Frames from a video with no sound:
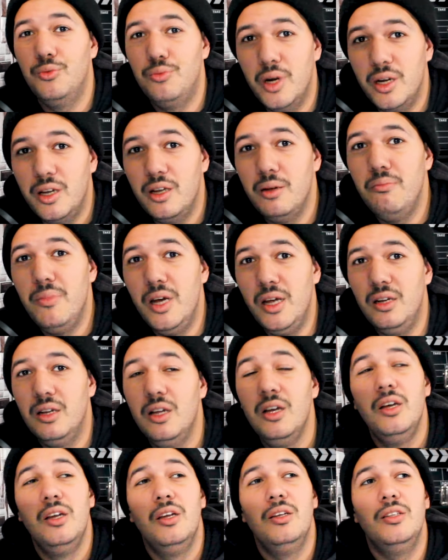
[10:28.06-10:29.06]
recommend
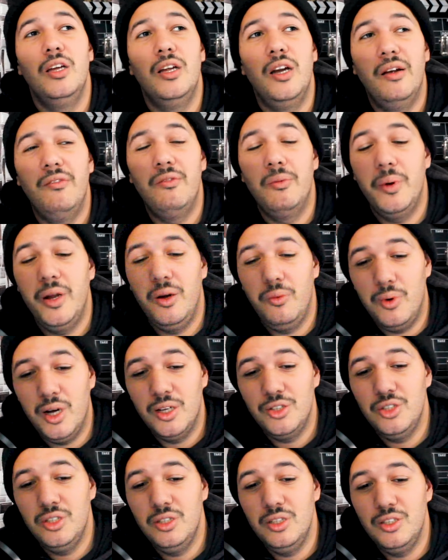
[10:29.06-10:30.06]
that everybody
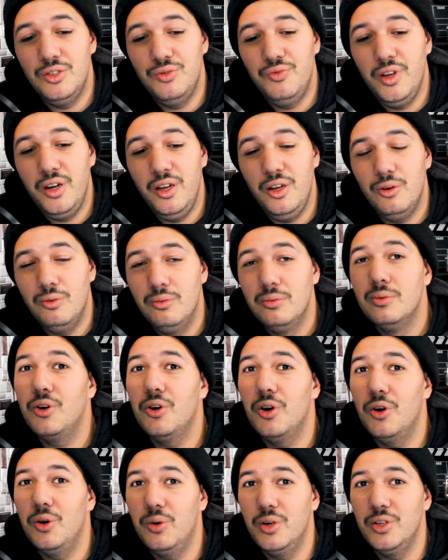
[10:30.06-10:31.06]
watching this video
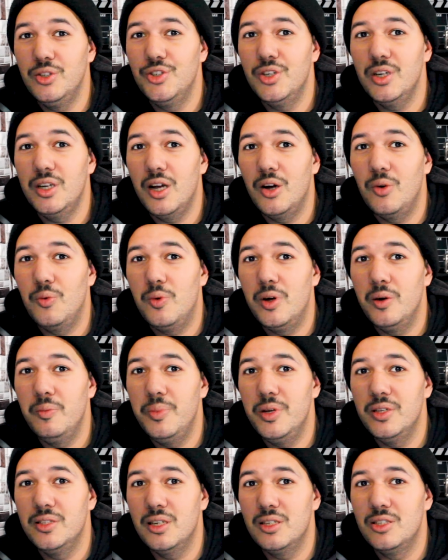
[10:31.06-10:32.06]
go and check out One
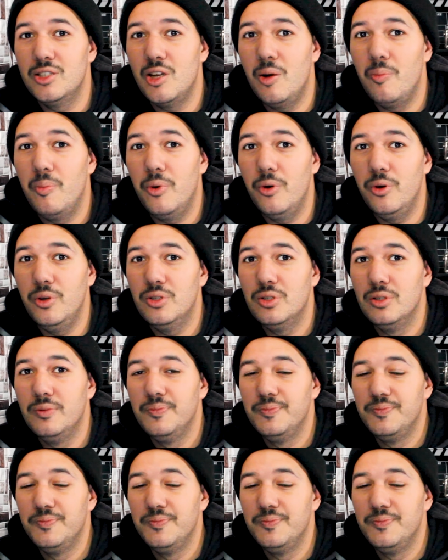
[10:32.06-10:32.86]
Piece at some point.